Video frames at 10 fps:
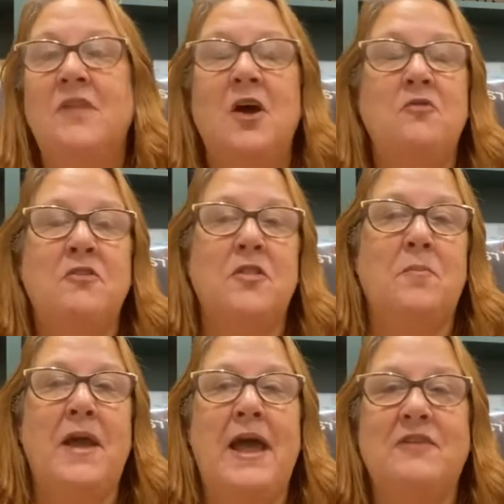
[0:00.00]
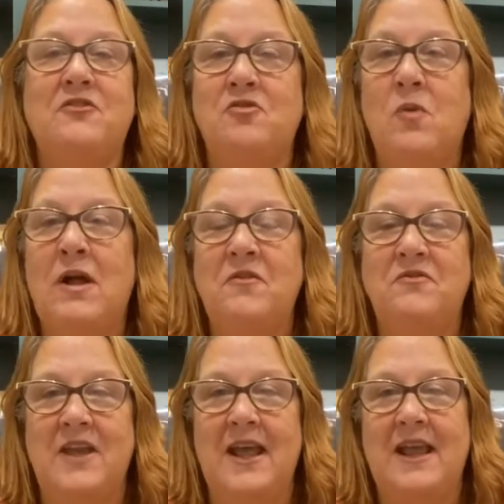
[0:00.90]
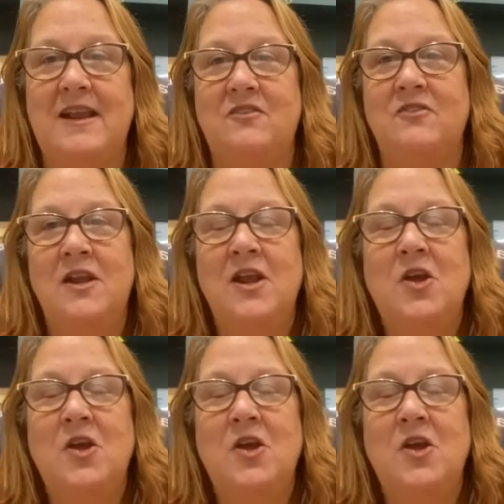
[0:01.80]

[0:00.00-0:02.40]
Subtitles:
over the past 12 days.